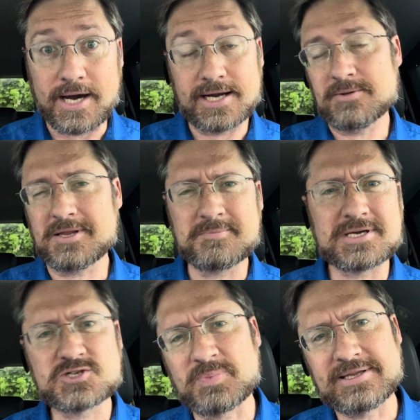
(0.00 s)
And let me
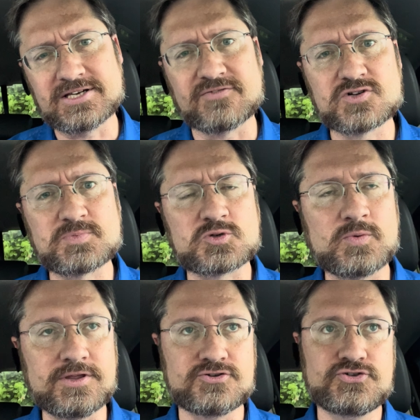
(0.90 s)
explain the difference
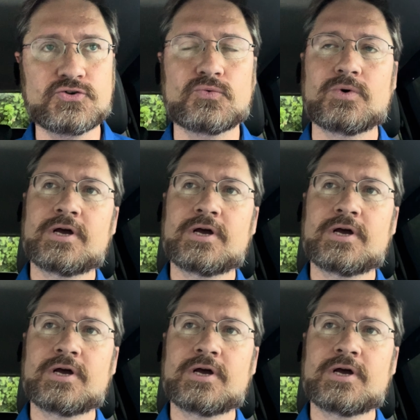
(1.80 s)
between the 2.